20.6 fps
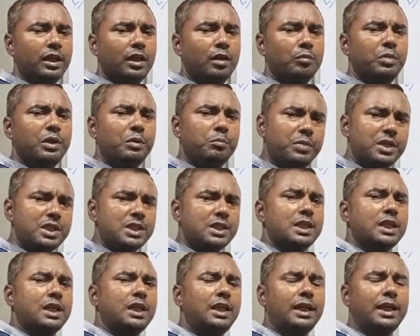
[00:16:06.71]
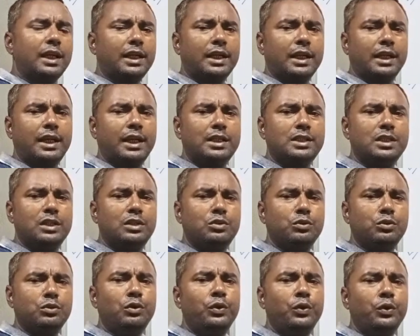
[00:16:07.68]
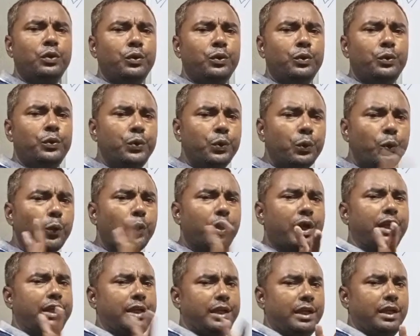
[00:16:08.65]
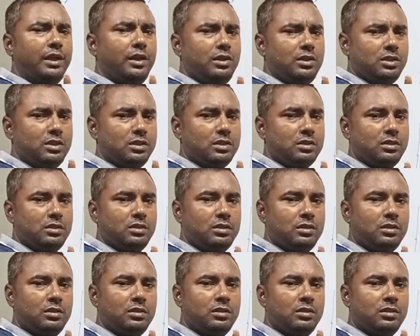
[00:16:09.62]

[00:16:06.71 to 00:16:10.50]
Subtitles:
they have been basically categorized into two categories.